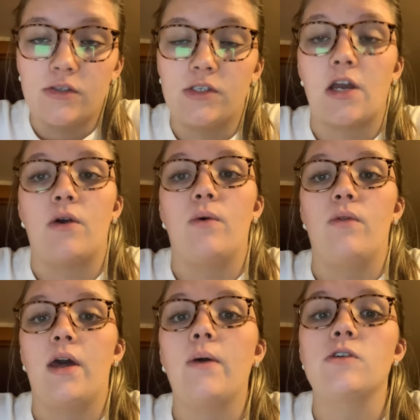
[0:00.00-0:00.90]

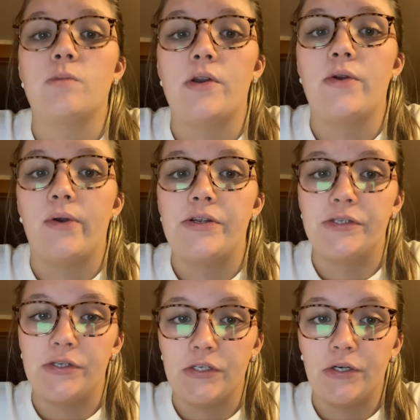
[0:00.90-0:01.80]
So that was pretty
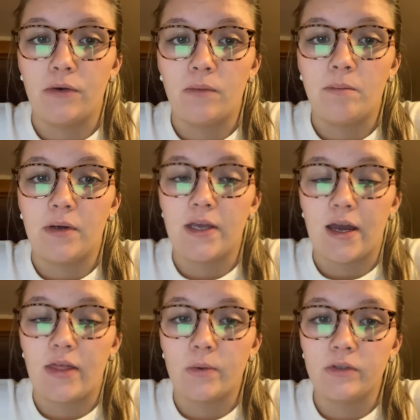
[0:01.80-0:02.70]
crazy too. But
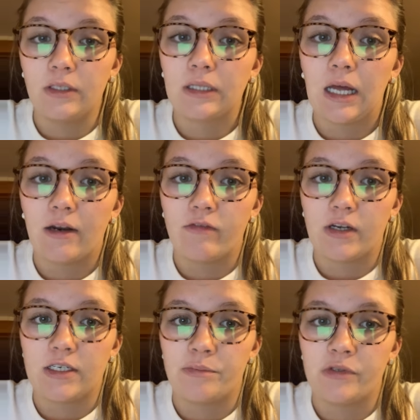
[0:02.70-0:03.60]
yeah, there was a lot of
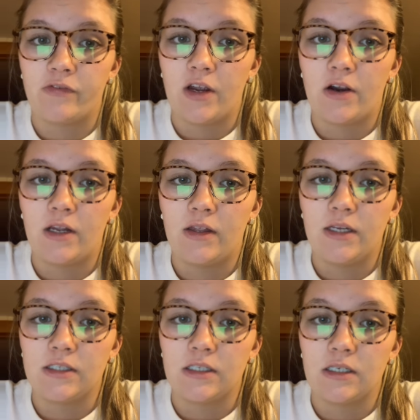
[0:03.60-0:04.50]
victims of Aaron in
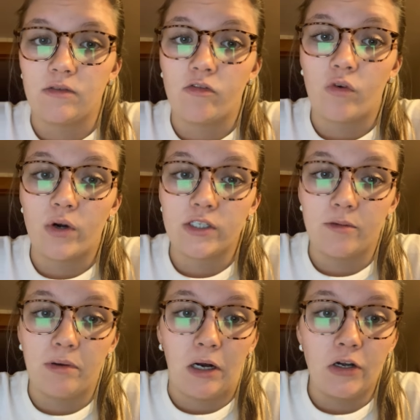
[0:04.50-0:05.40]
this. And uh, of course, the
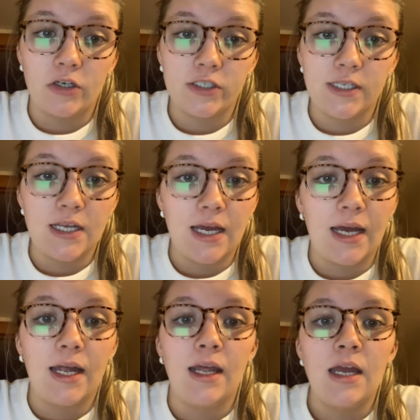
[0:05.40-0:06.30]
partners that he
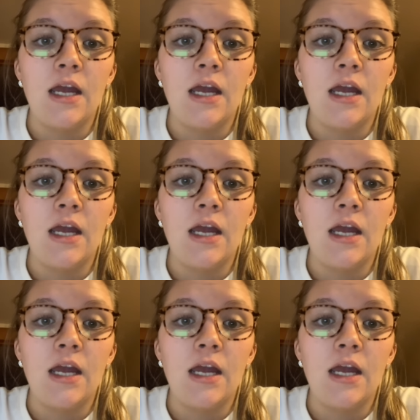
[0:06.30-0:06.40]
had